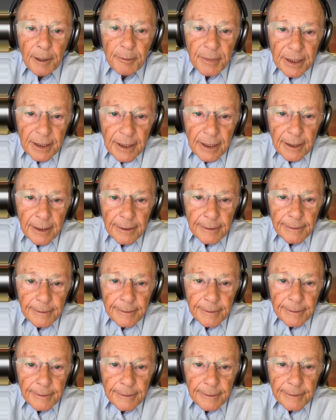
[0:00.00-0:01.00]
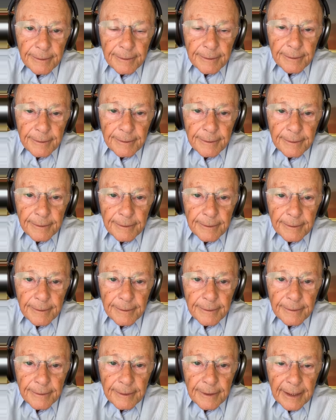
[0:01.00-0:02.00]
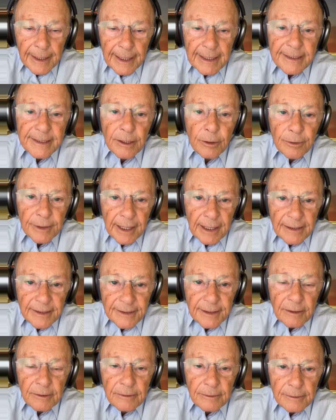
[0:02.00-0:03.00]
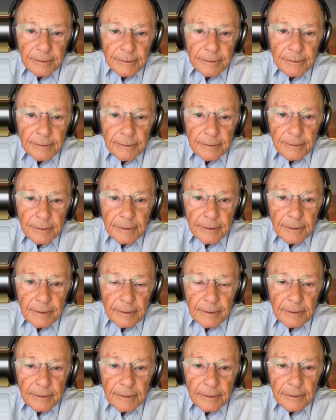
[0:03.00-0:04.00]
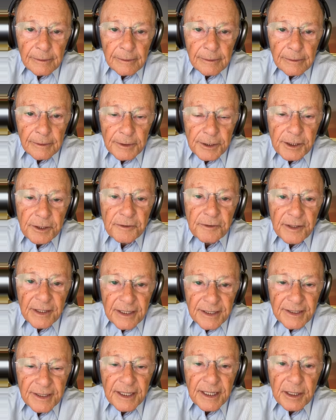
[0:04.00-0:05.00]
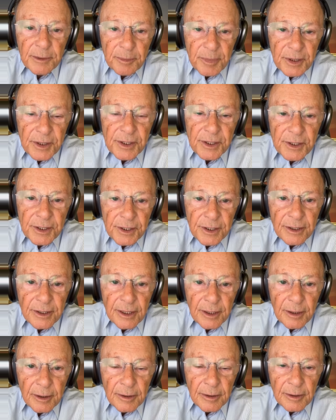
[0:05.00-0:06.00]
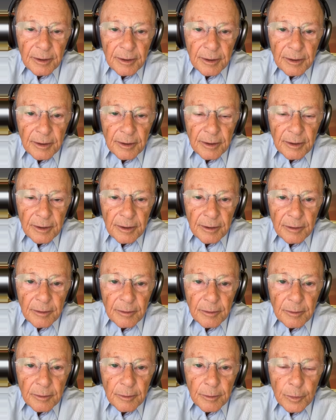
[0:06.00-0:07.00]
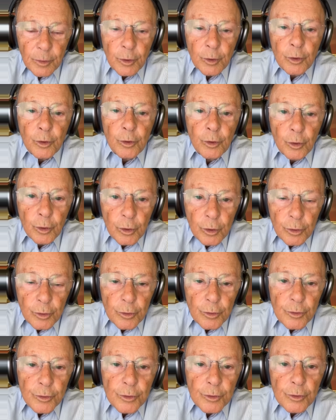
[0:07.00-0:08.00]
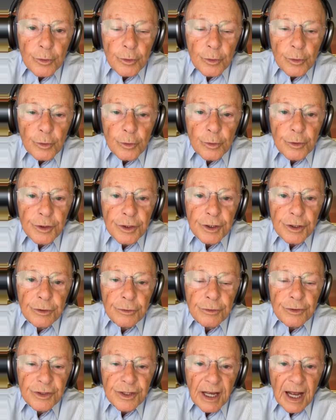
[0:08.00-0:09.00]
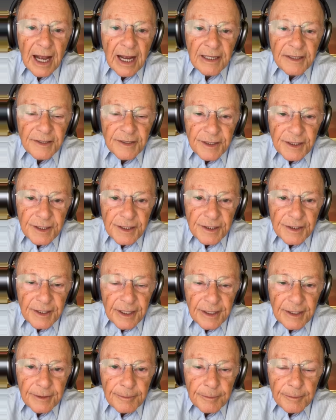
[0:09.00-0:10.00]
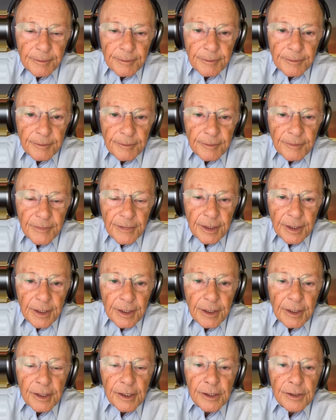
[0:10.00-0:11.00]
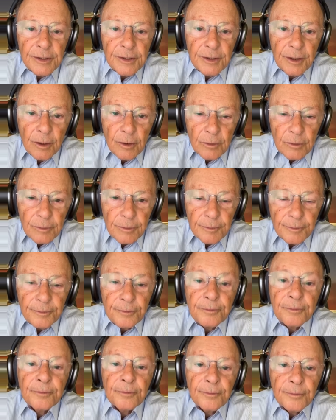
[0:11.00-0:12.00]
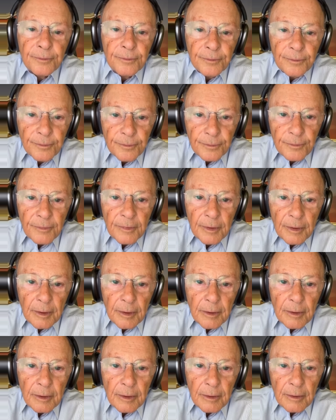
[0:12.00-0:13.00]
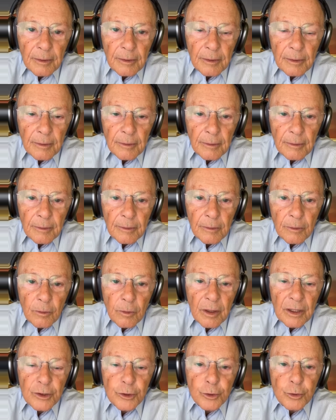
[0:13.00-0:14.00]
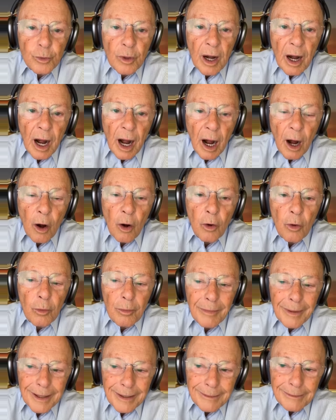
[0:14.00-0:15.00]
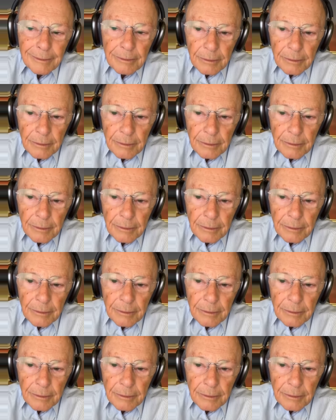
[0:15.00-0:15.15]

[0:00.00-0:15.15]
"My dear friend, this prayer here should be repeated by all of those who are listening to me and are right now with their soul